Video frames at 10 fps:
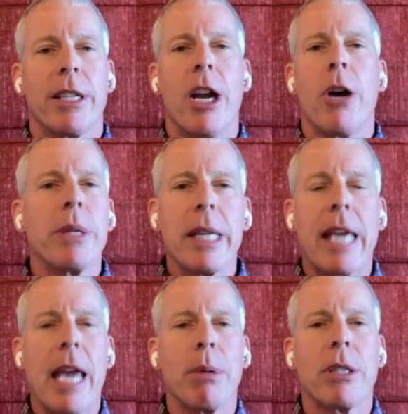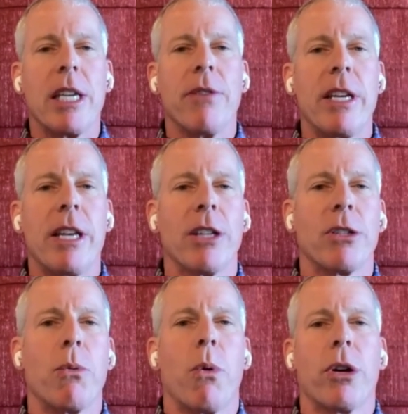When the cable TV
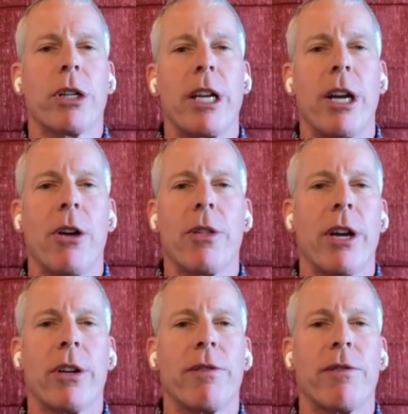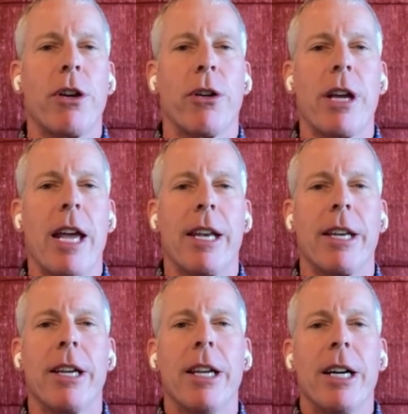doesn't work, they're
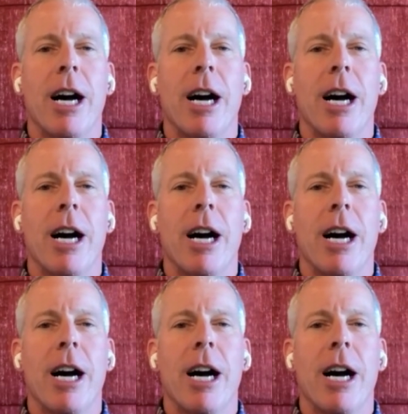infuriated.